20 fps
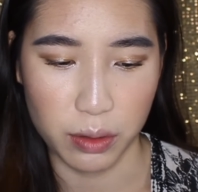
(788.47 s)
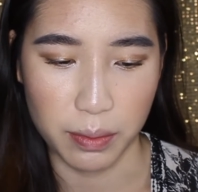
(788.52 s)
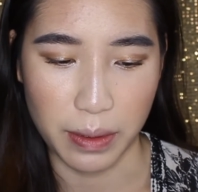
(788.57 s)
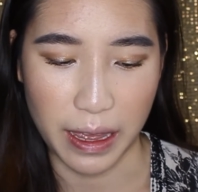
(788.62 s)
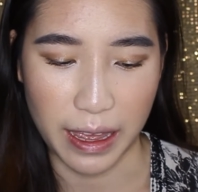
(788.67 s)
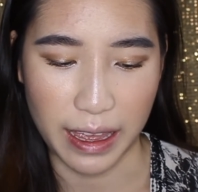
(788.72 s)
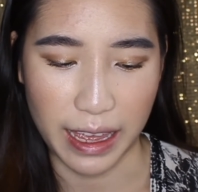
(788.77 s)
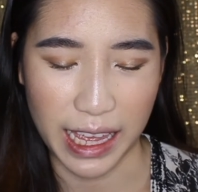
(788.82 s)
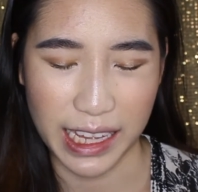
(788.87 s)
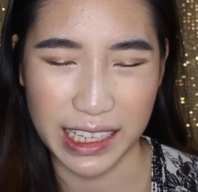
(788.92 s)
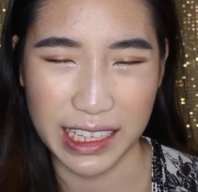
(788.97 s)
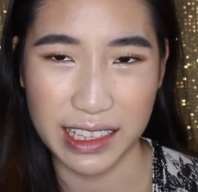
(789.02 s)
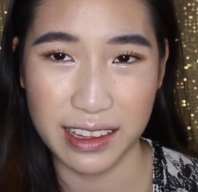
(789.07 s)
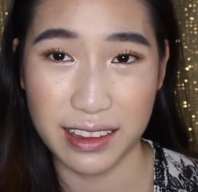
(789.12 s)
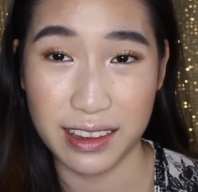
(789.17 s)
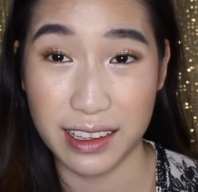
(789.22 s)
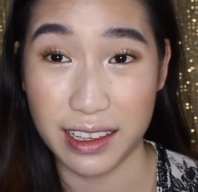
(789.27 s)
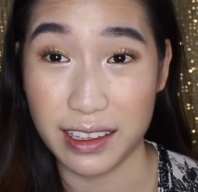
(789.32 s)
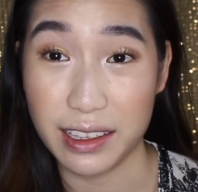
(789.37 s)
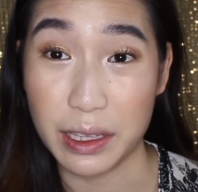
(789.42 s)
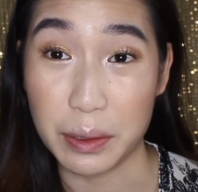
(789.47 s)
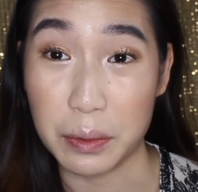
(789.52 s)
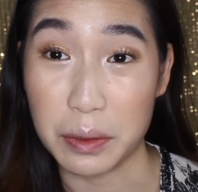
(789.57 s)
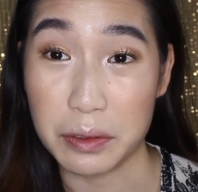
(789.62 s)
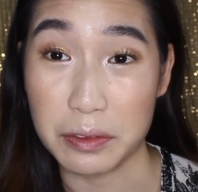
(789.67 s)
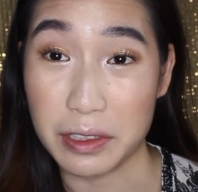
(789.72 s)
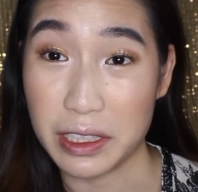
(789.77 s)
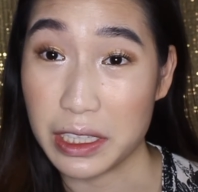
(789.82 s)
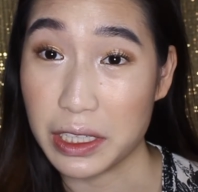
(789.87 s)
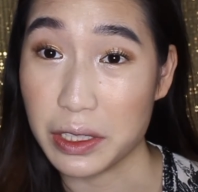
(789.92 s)
but I didn't think they were
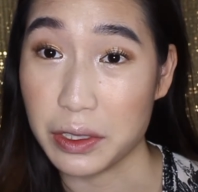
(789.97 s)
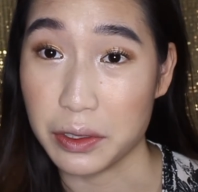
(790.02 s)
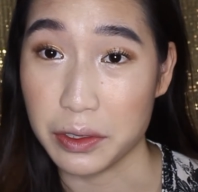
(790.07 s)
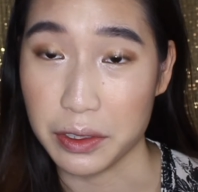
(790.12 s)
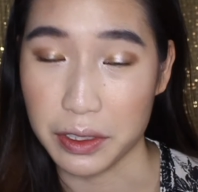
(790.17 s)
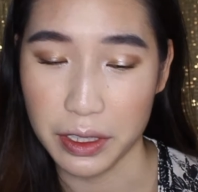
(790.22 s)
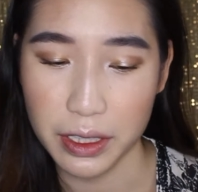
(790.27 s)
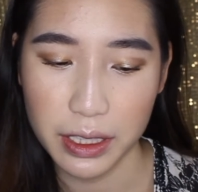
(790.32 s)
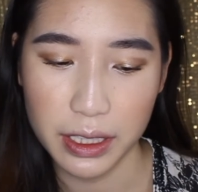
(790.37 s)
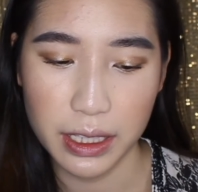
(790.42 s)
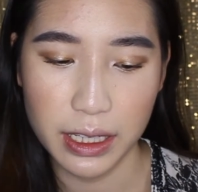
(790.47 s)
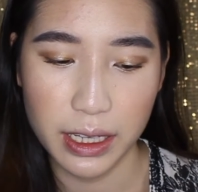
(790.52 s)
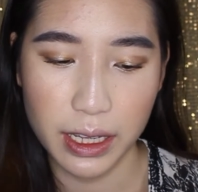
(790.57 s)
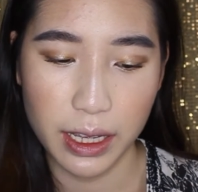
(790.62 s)
really good.